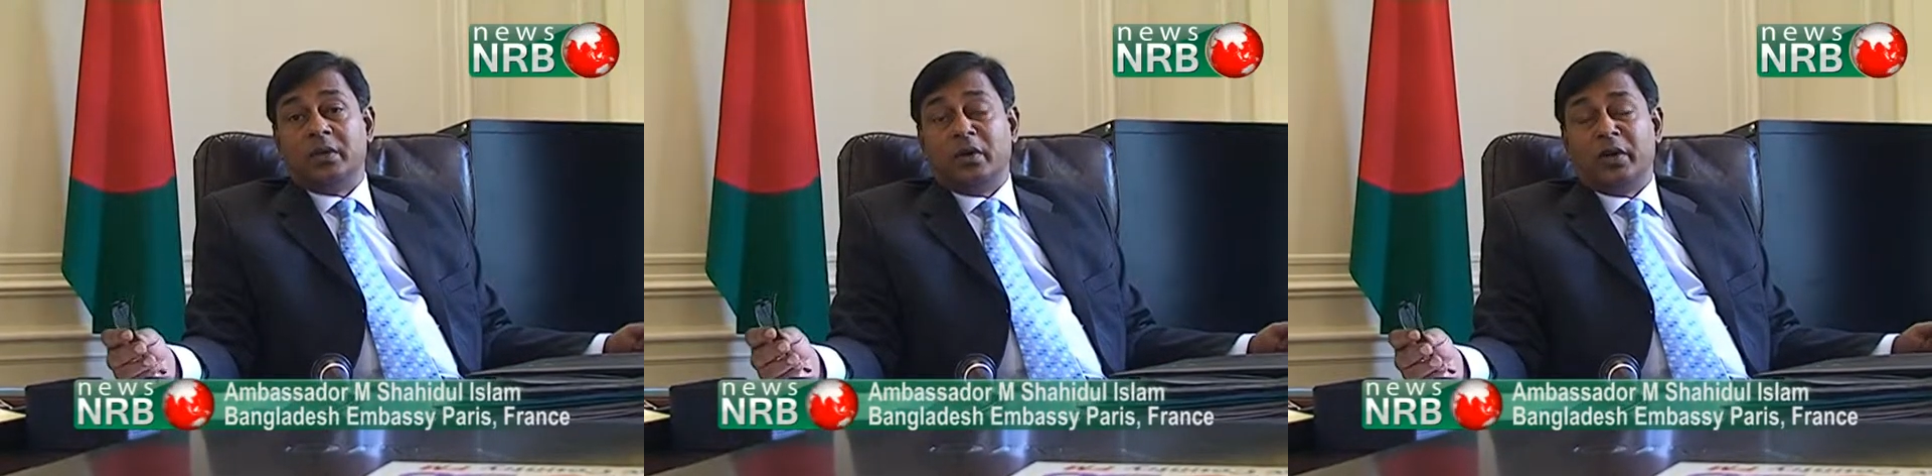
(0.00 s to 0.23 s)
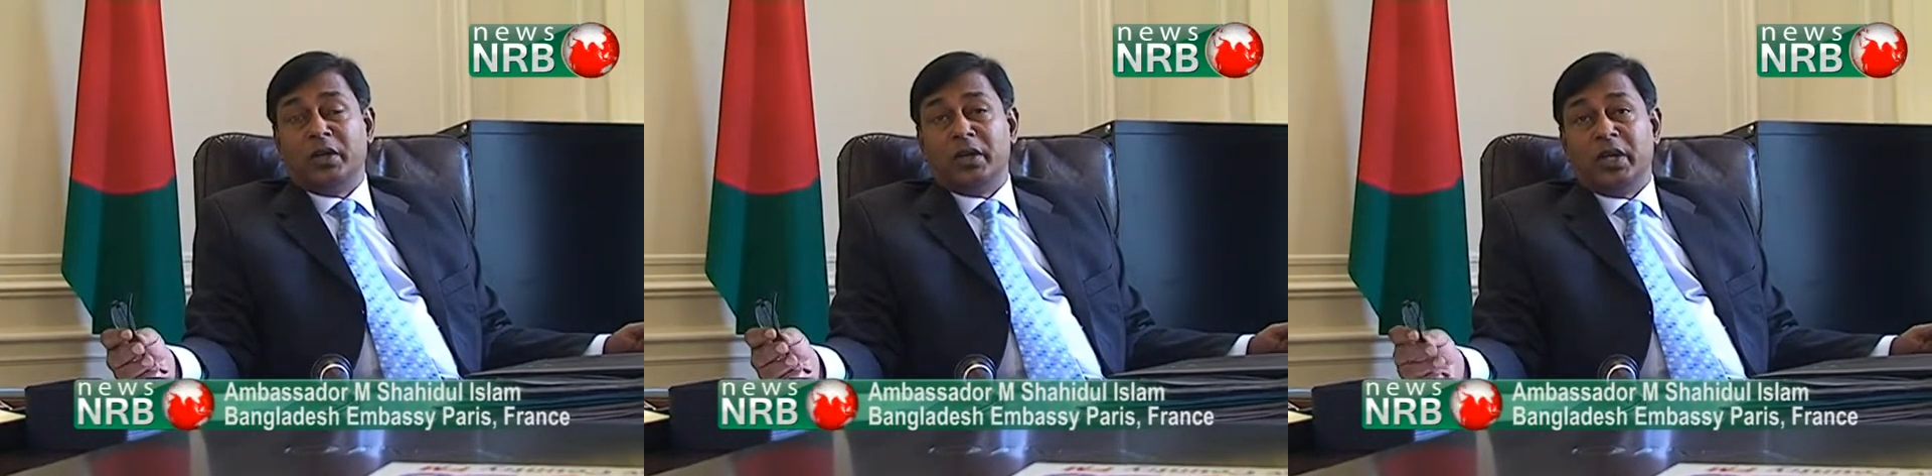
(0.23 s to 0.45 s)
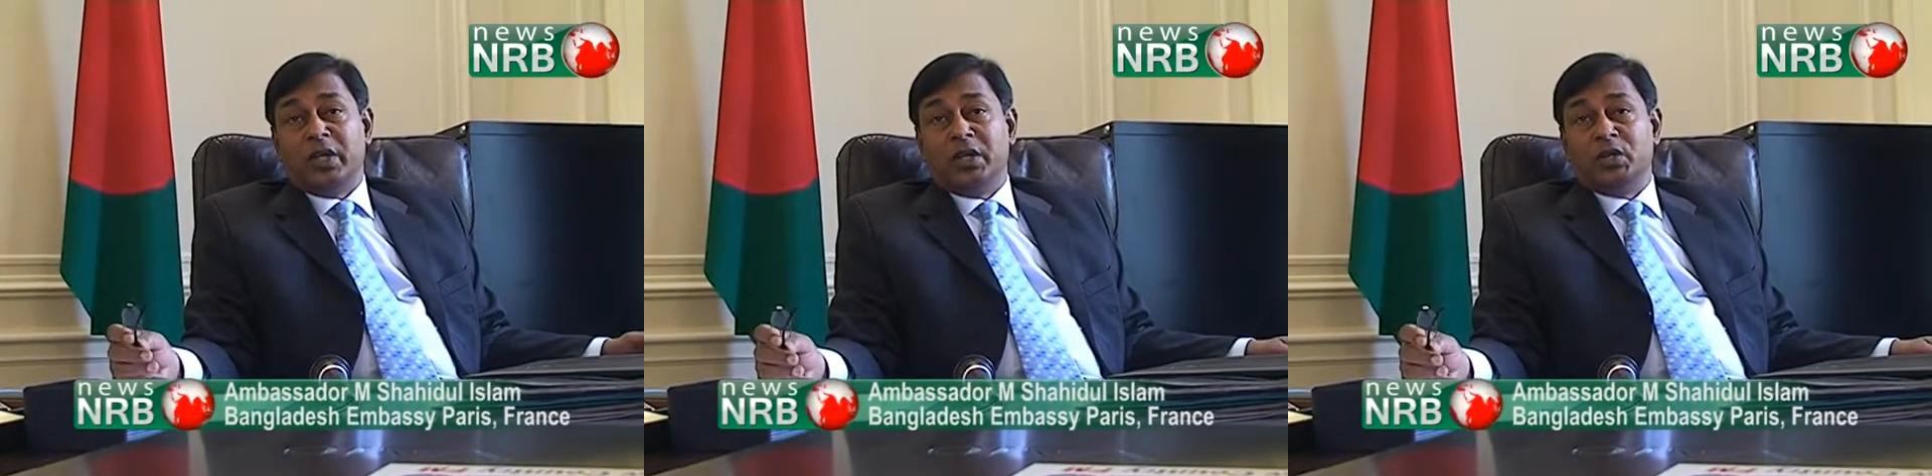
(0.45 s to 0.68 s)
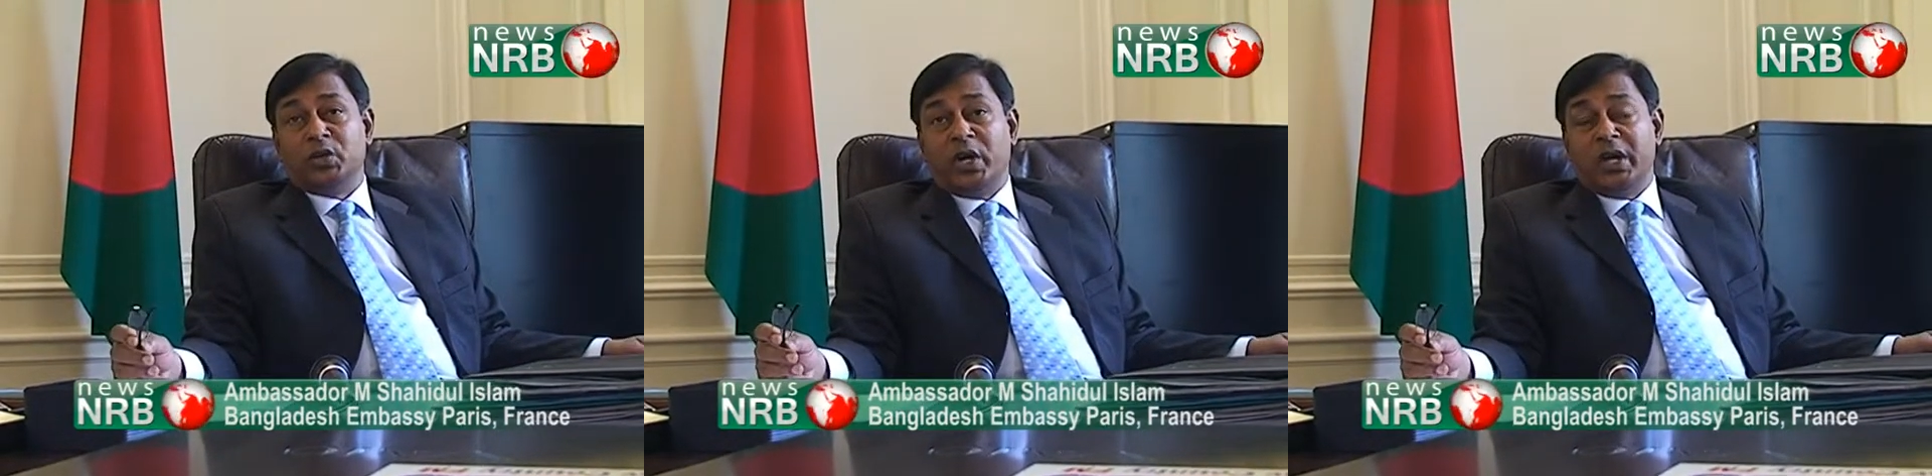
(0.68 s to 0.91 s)
on
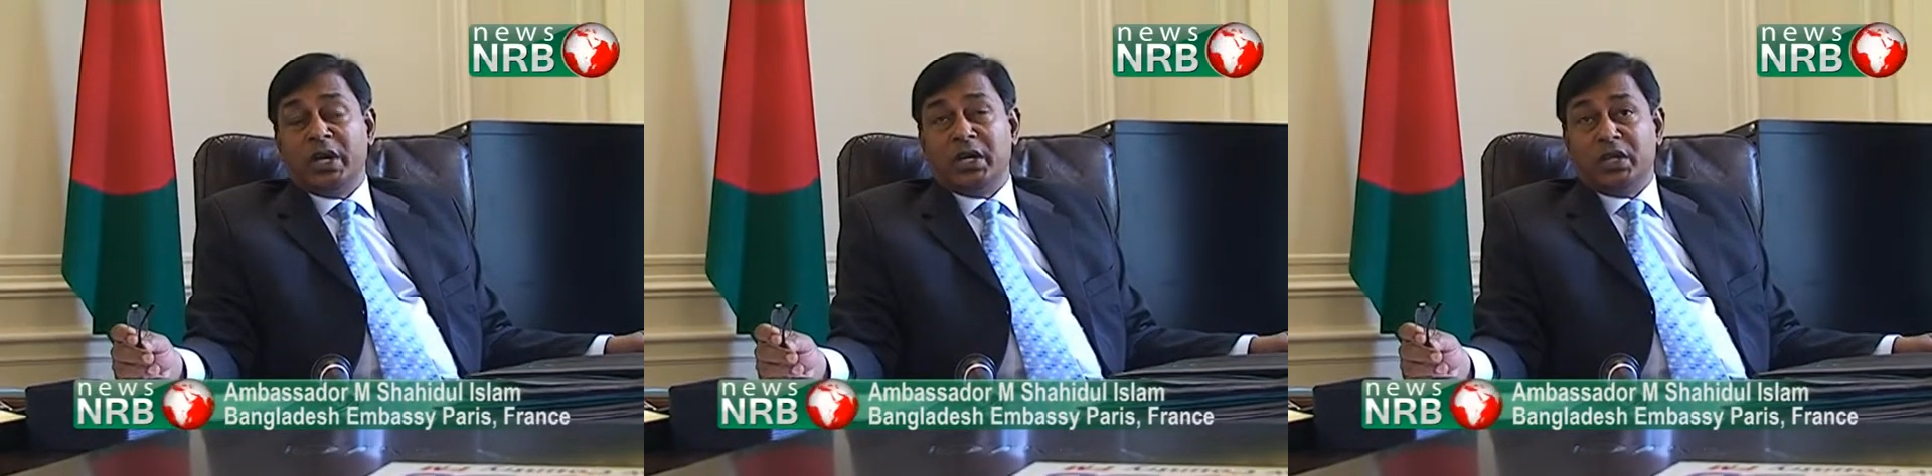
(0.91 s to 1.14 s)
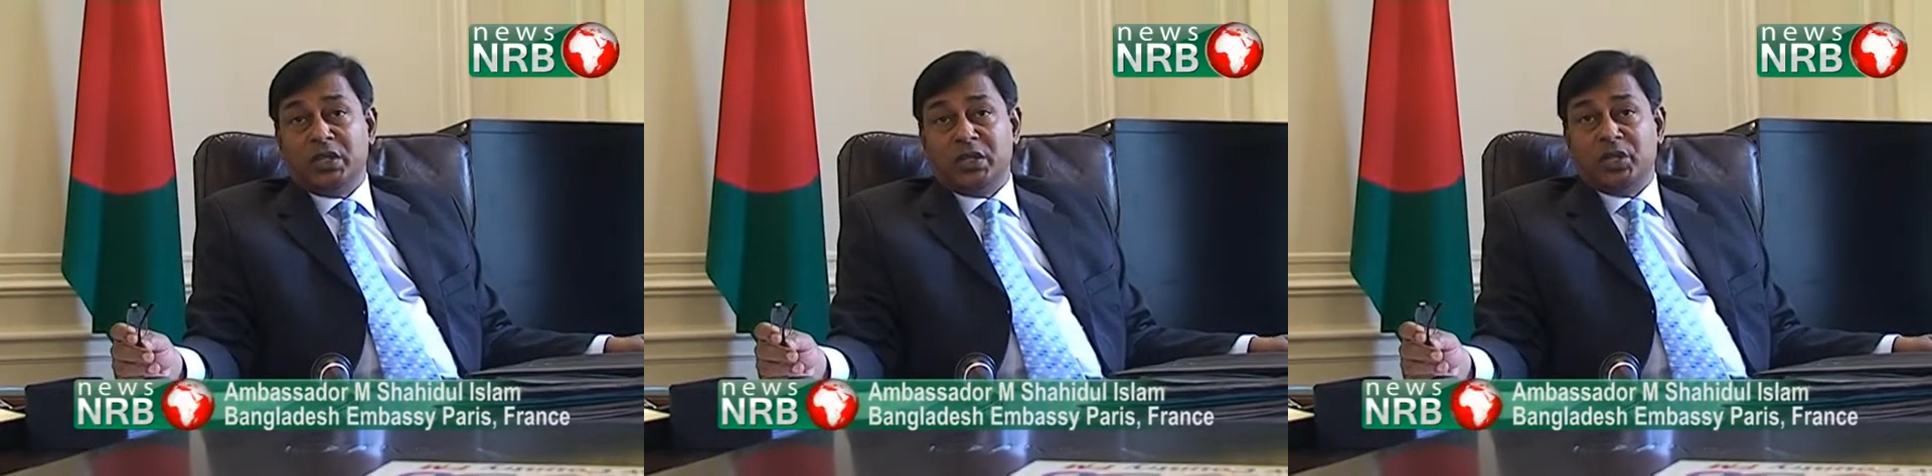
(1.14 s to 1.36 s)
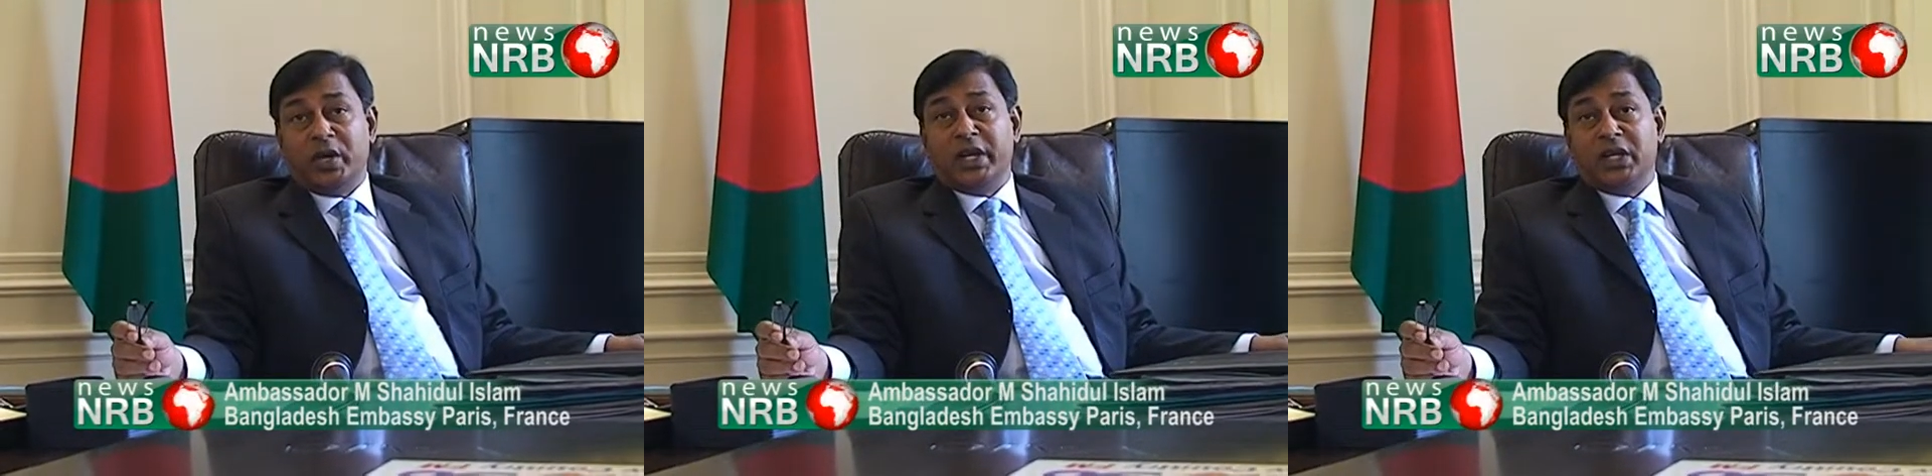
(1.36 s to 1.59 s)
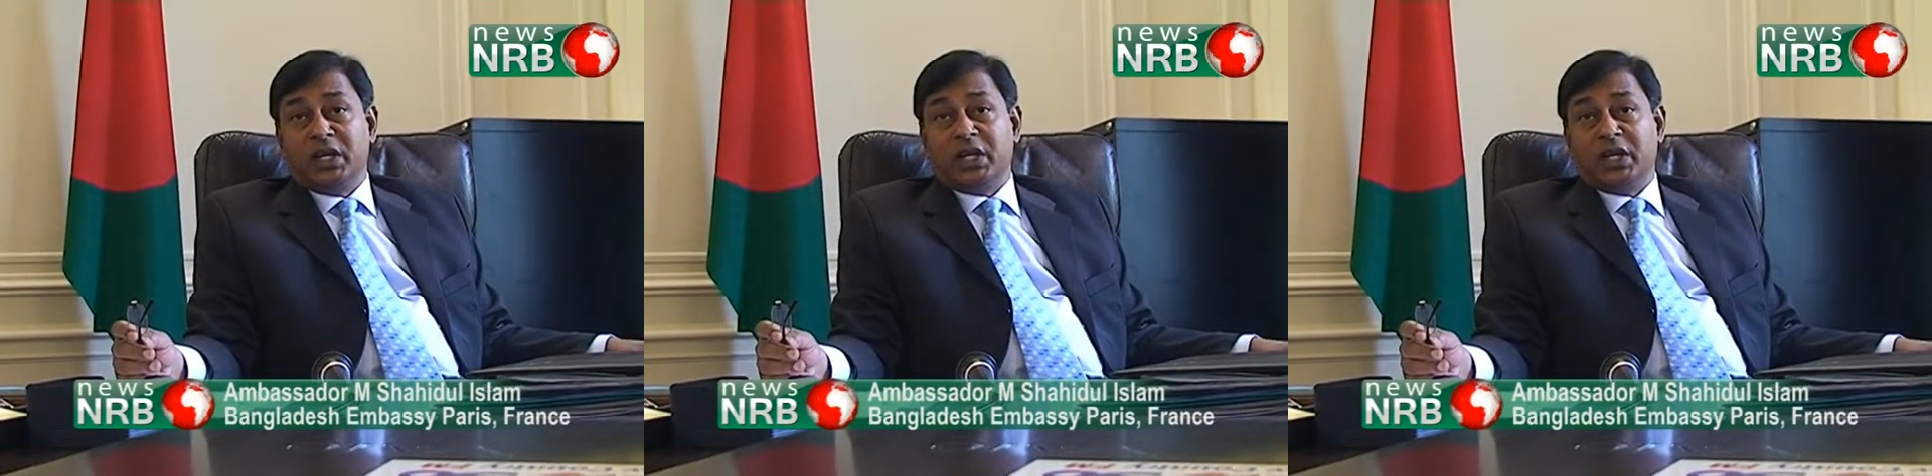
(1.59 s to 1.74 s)
a joint